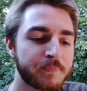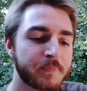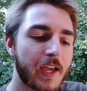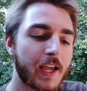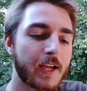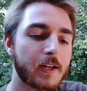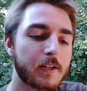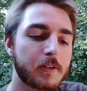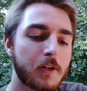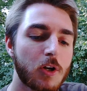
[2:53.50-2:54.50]

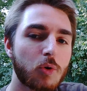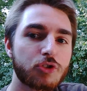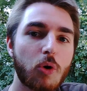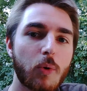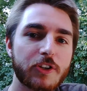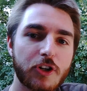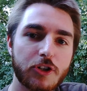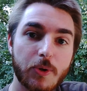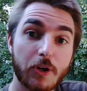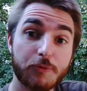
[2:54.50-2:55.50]
And so what I
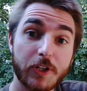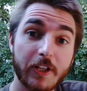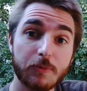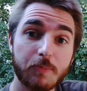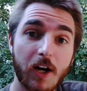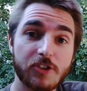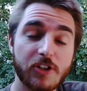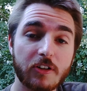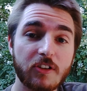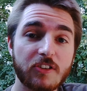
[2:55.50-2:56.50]
started doing on freelance
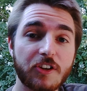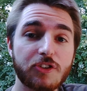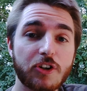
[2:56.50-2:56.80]
projects is I started